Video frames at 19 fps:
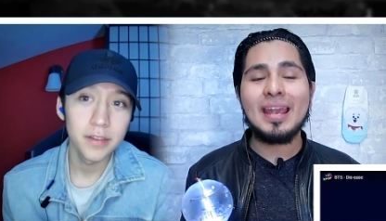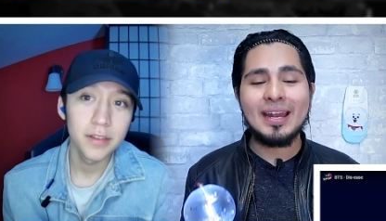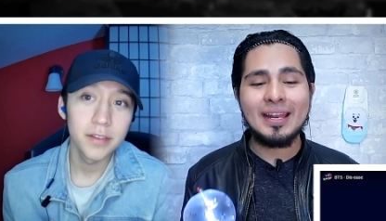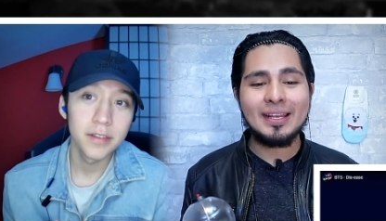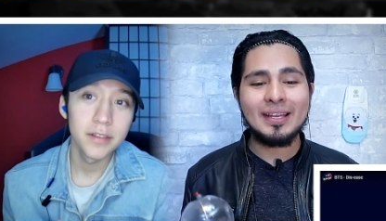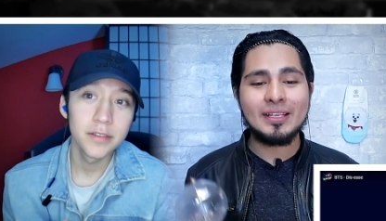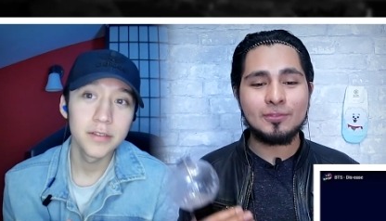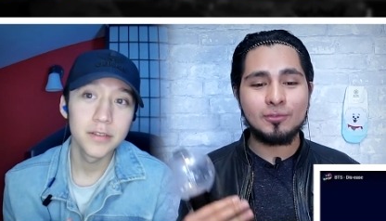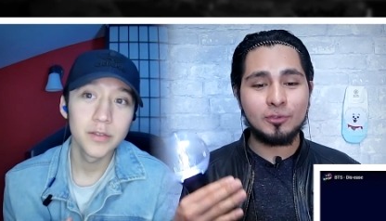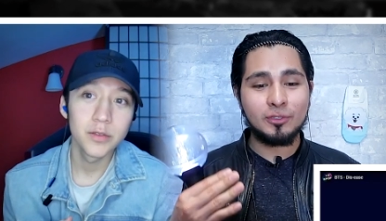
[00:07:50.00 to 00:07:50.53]

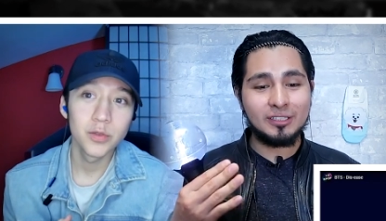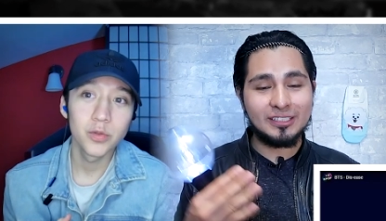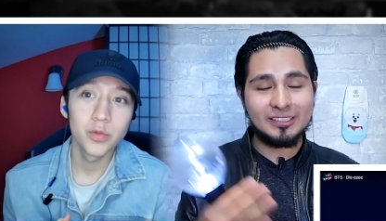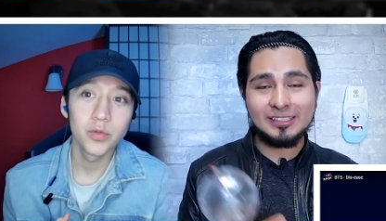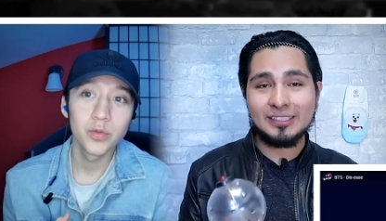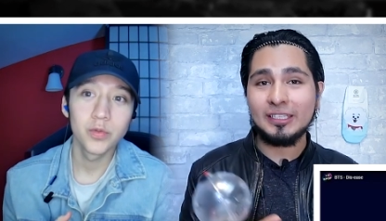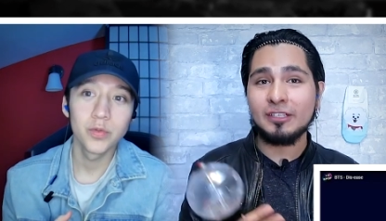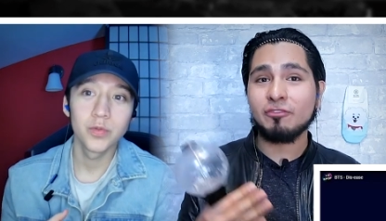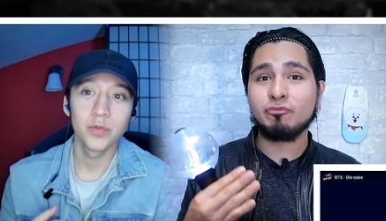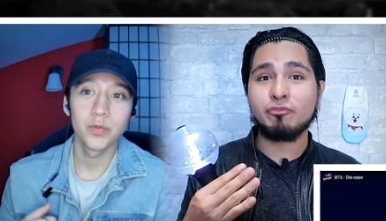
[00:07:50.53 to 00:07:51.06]
Speaker 1: getting as we're
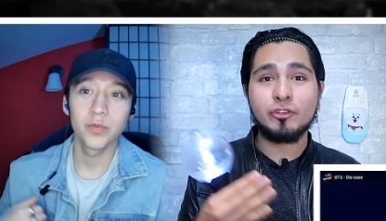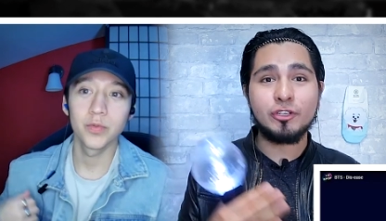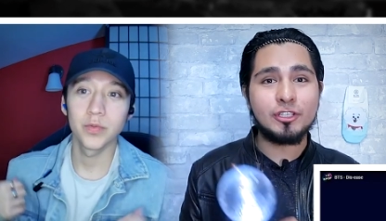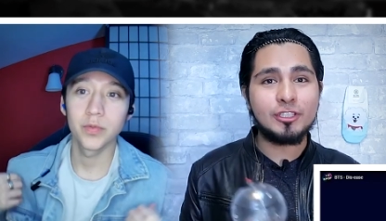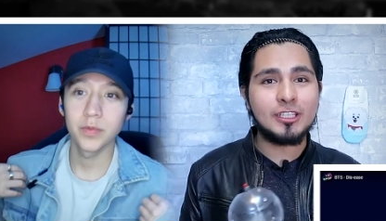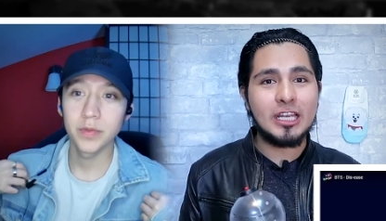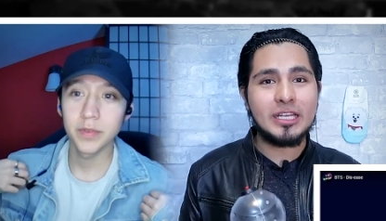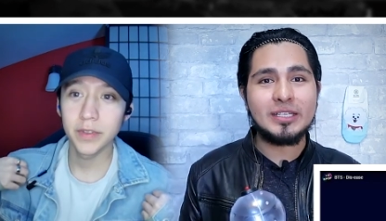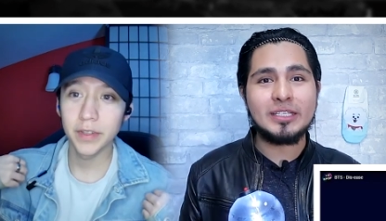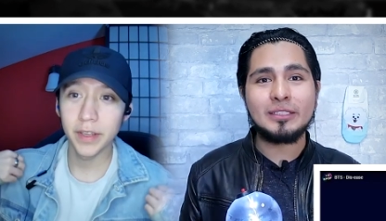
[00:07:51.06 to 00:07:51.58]
listening
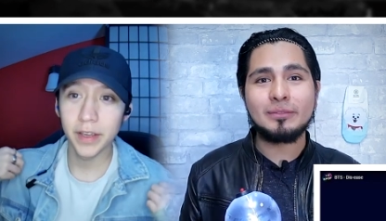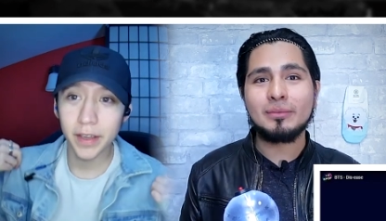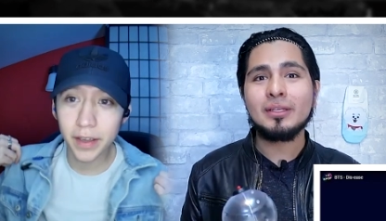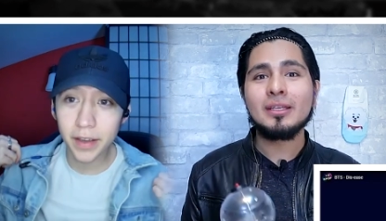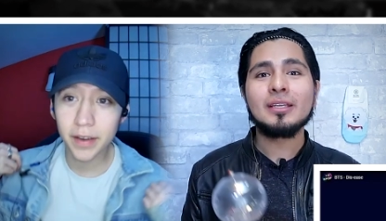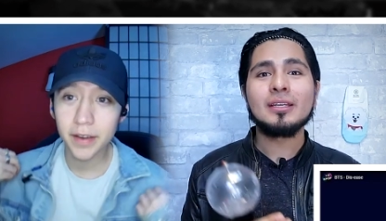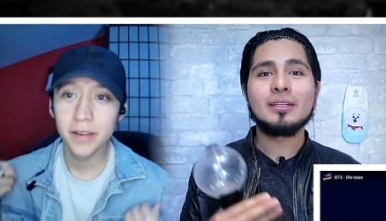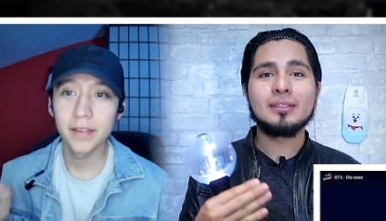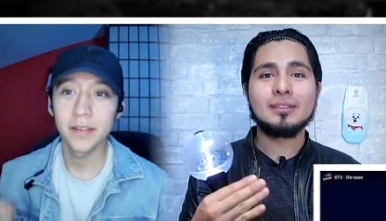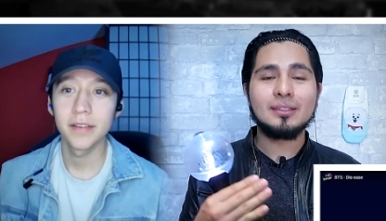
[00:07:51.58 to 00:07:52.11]
first time.
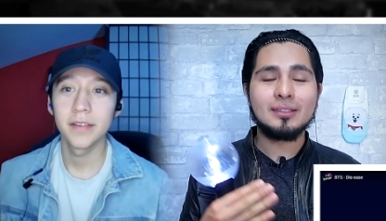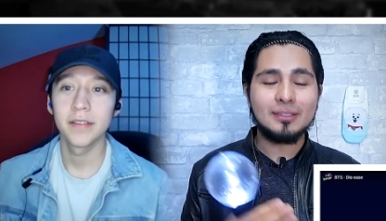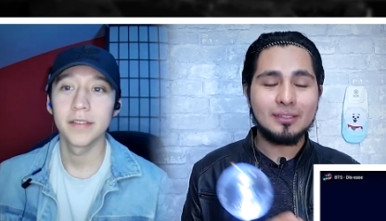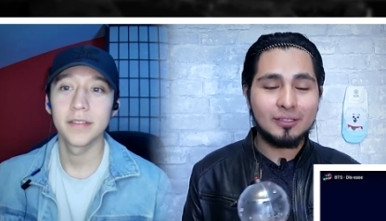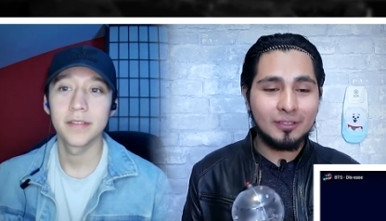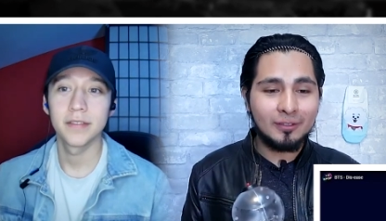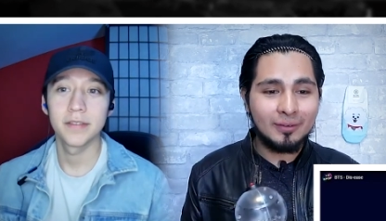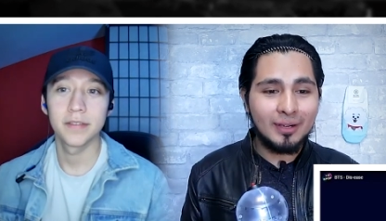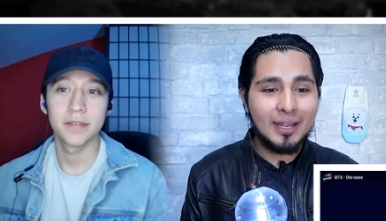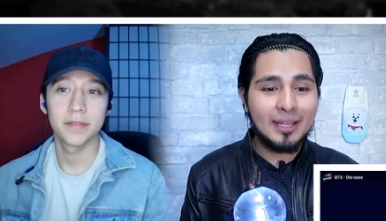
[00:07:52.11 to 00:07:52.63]
Yeah,
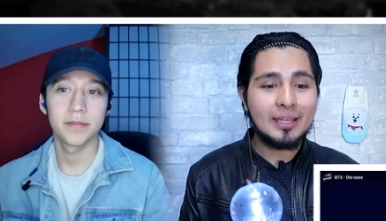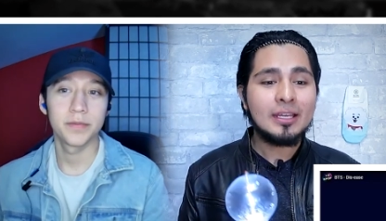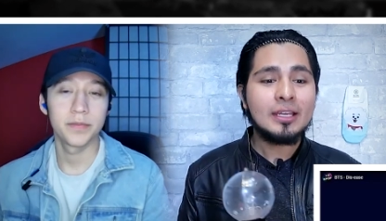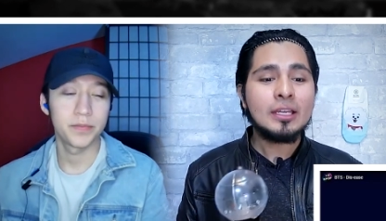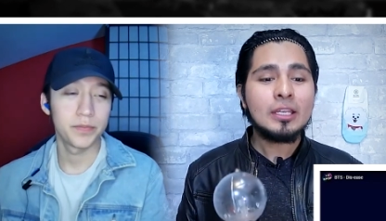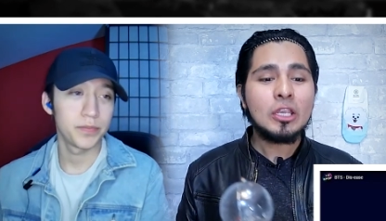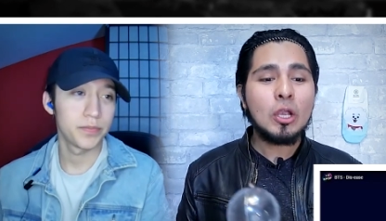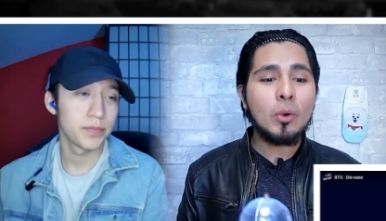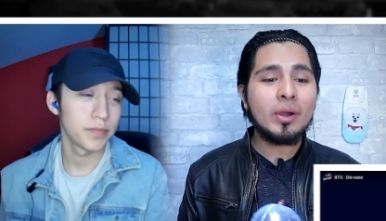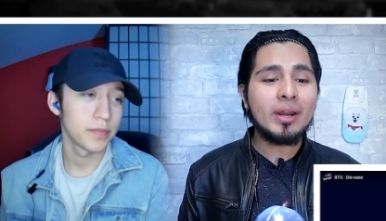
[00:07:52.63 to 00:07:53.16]
yeah. All right.
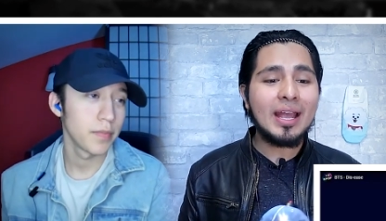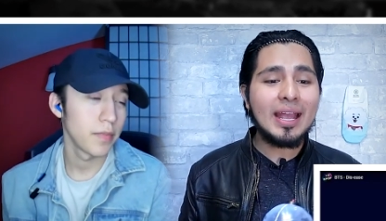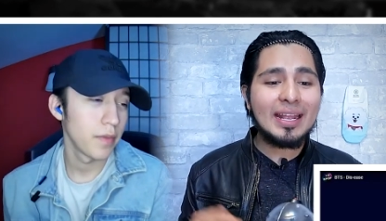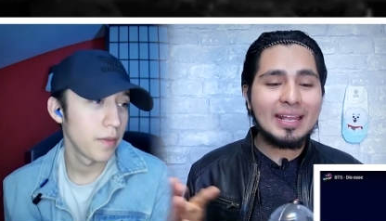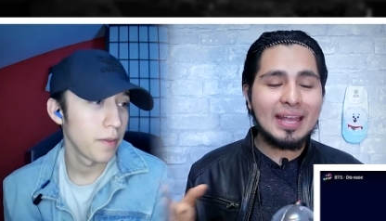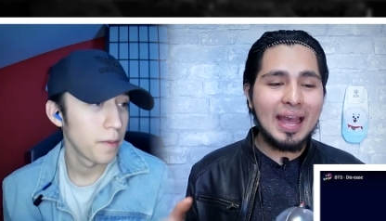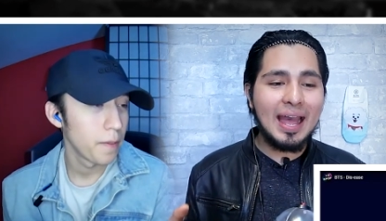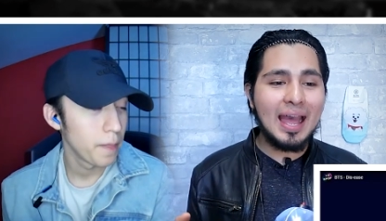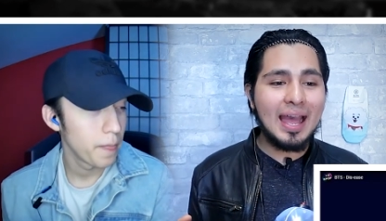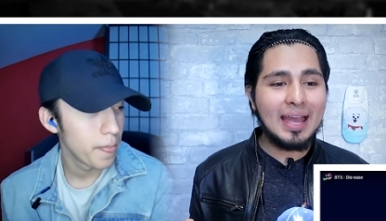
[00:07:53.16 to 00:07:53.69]
Yo, what I
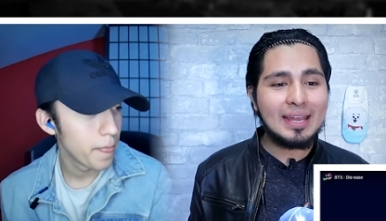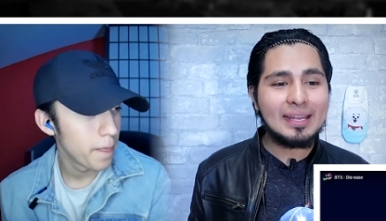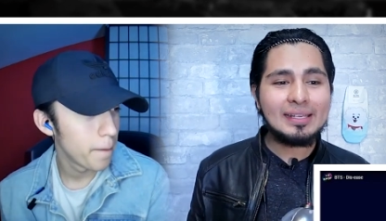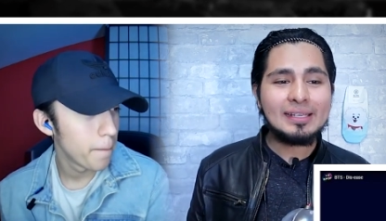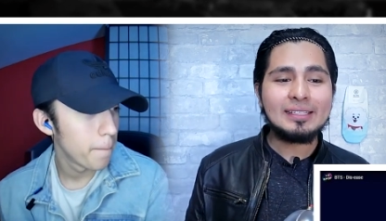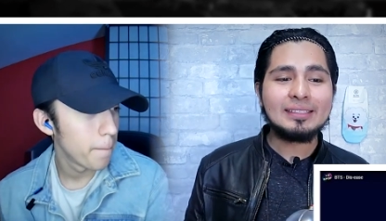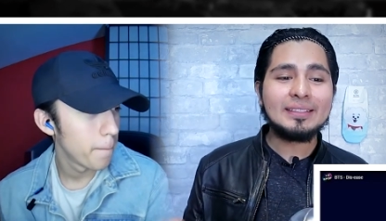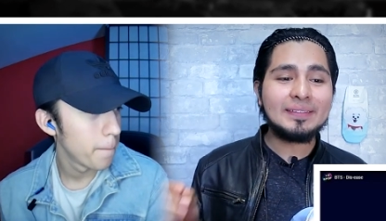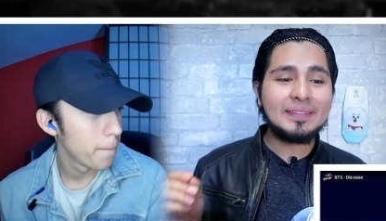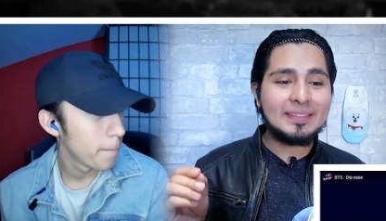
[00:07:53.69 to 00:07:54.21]
got,
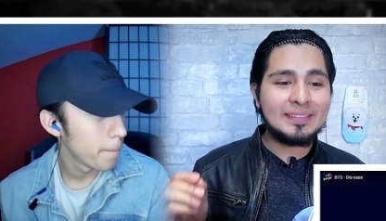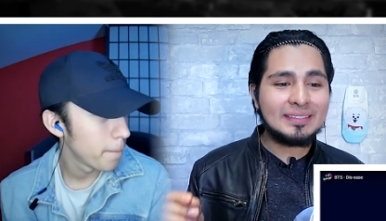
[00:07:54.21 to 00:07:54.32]
the